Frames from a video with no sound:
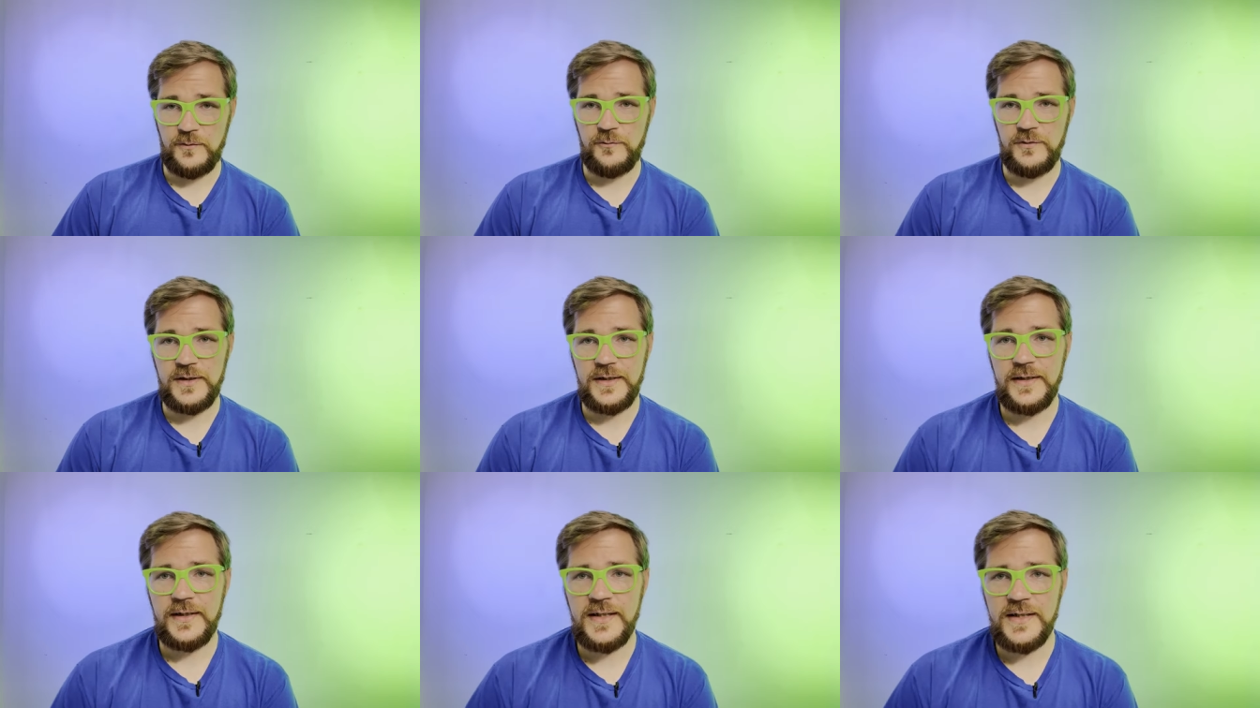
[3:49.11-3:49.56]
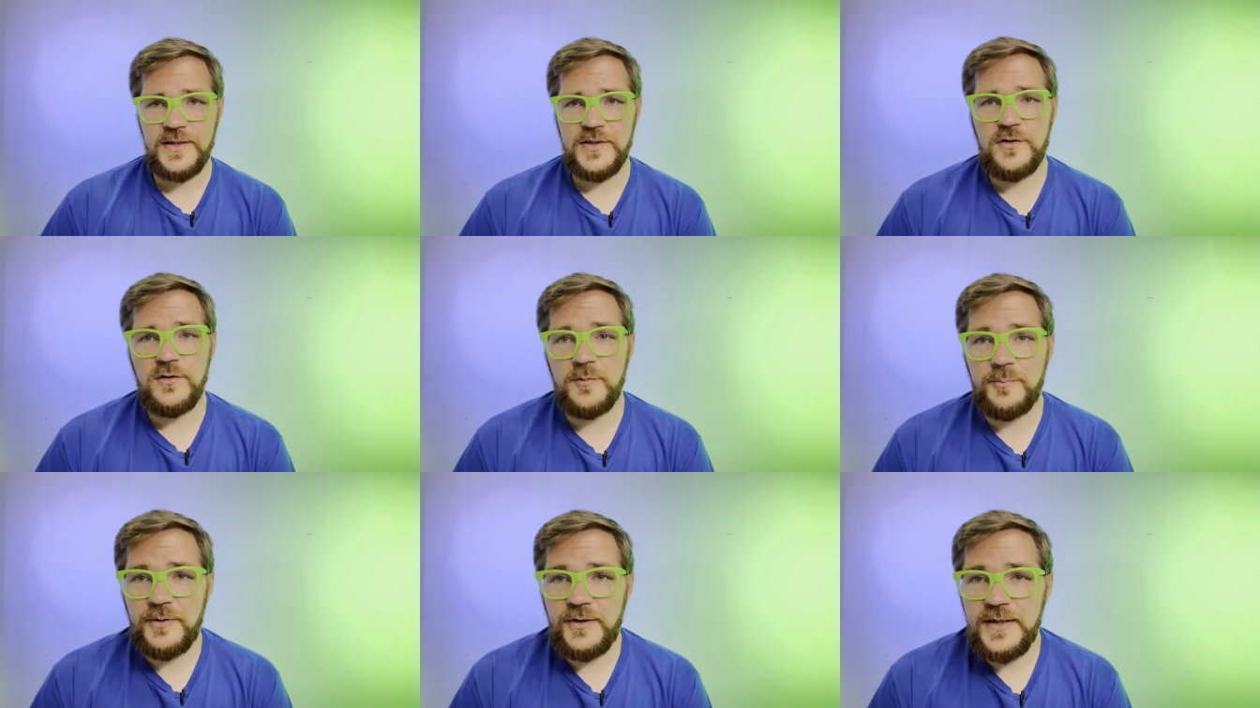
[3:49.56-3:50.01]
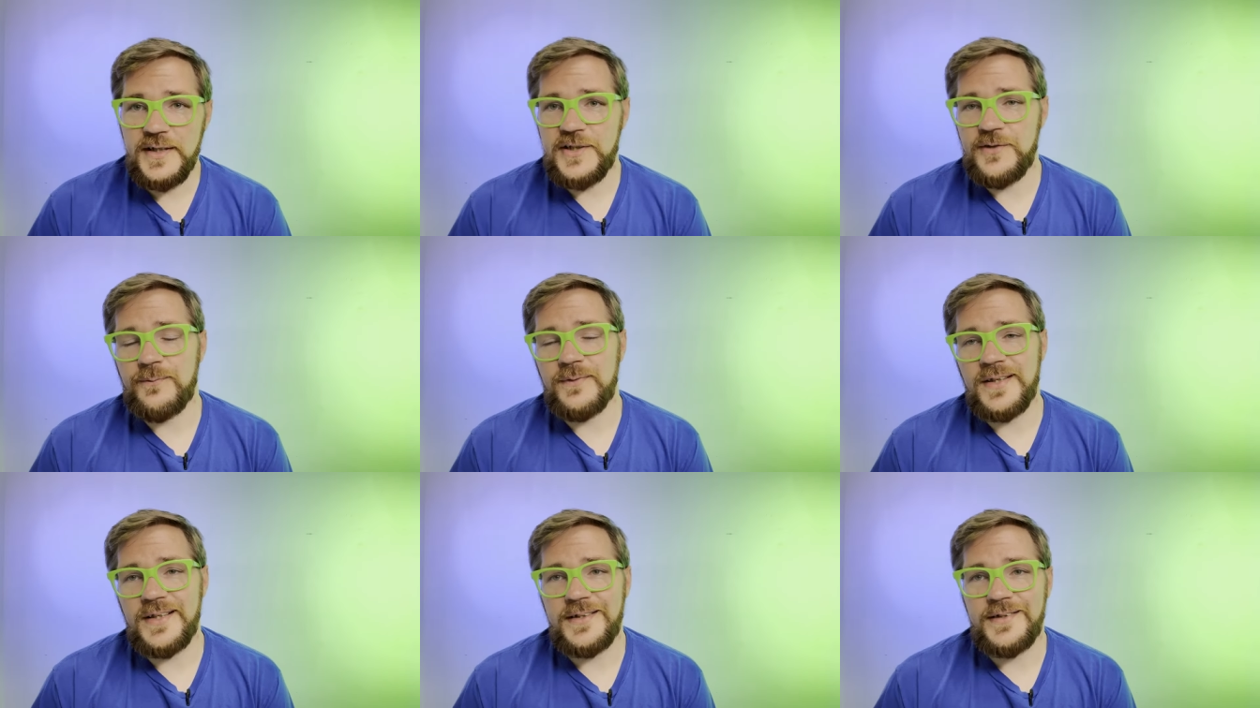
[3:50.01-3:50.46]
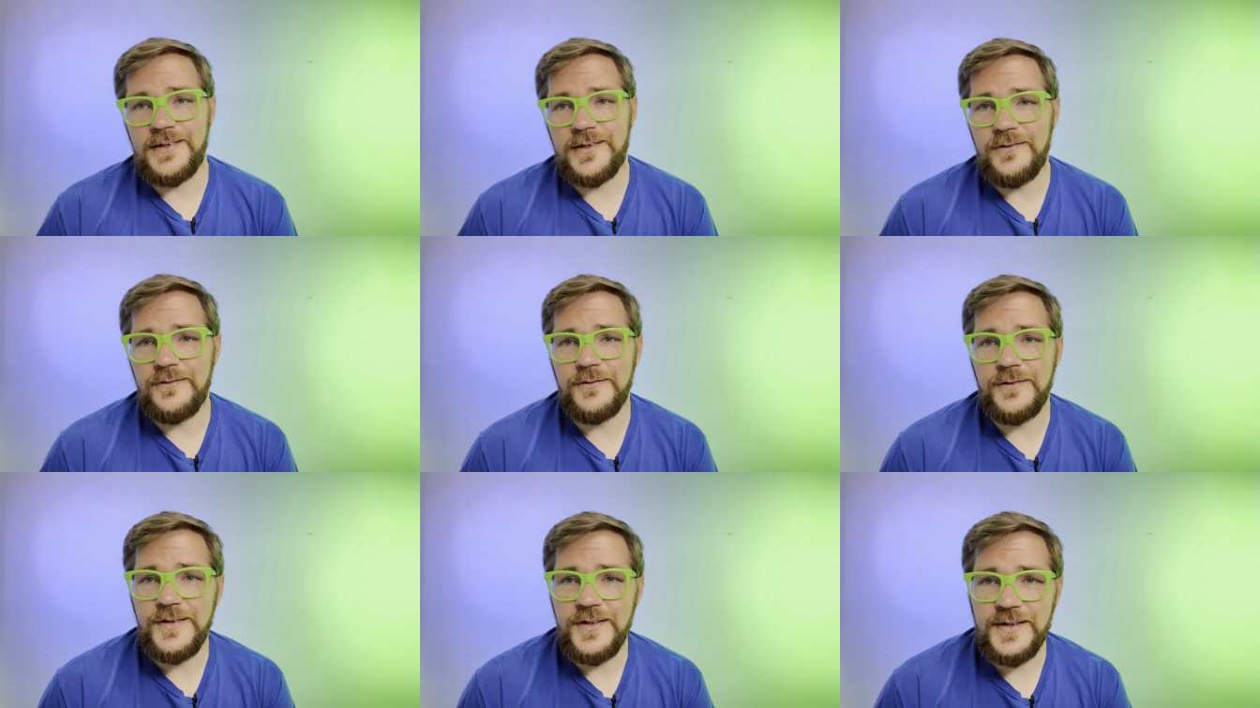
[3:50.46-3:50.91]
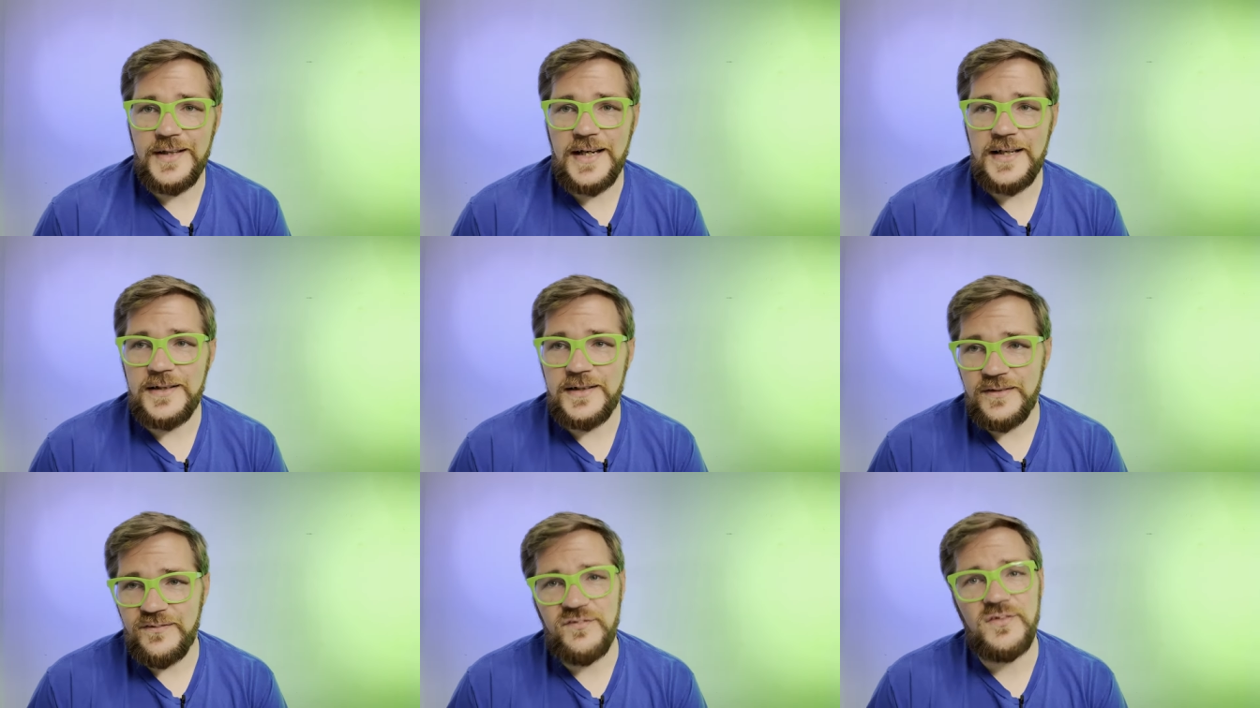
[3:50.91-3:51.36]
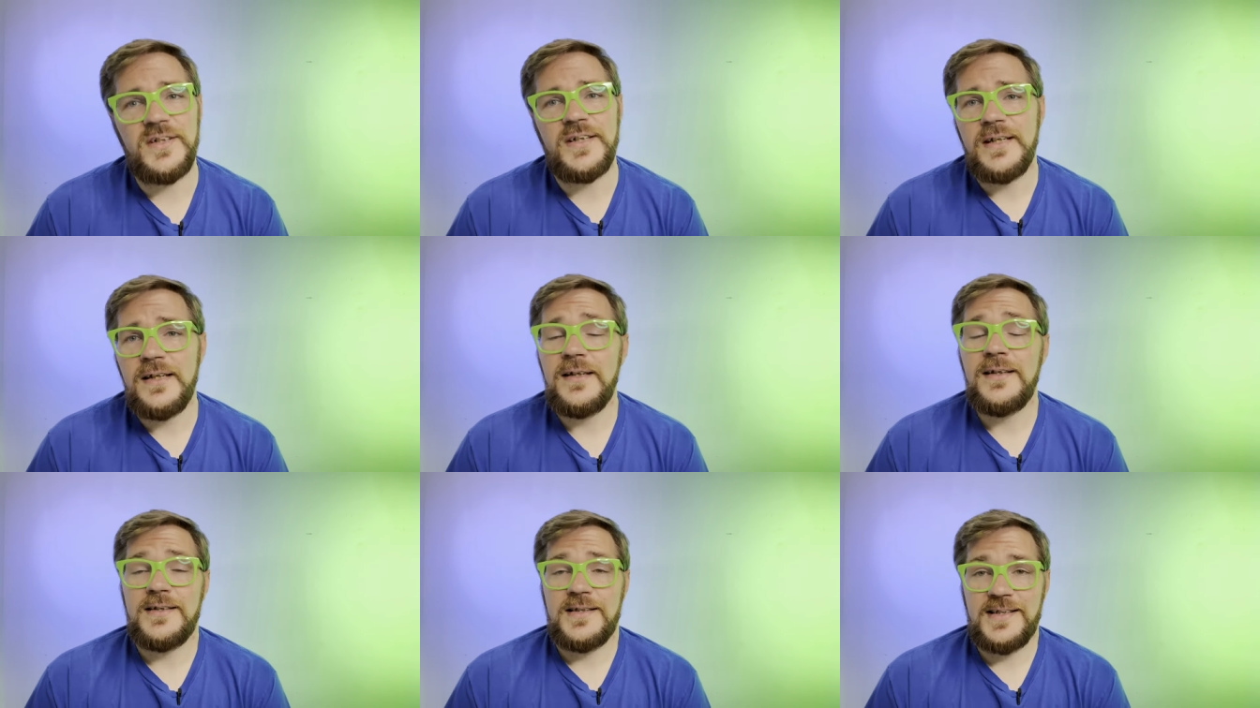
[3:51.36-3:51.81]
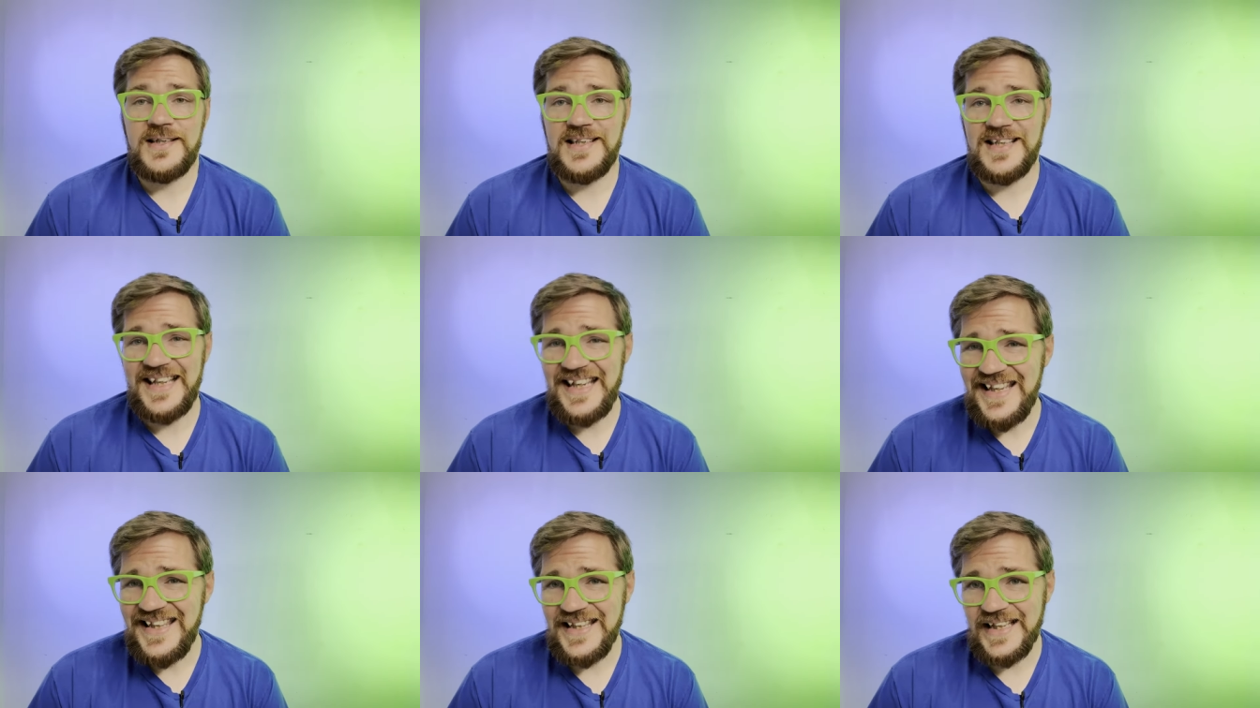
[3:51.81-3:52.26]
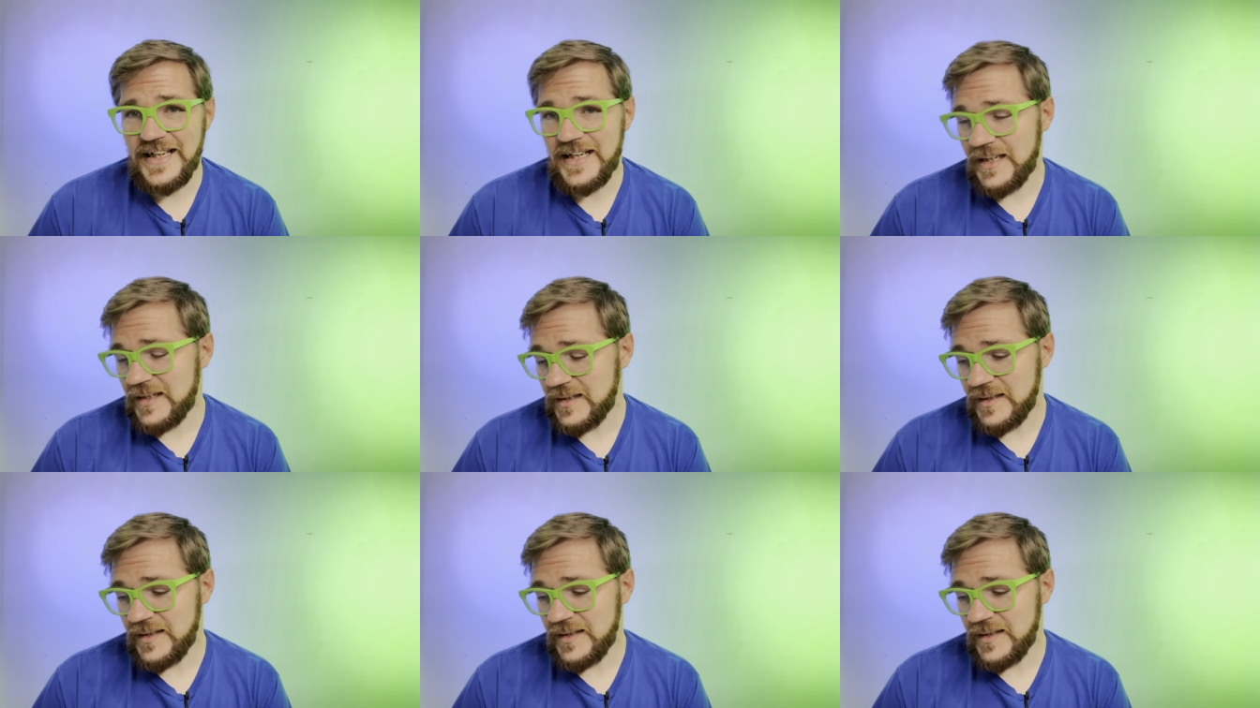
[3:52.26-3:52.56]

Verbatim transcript: and when it gets to a place where they don't look that different, say that.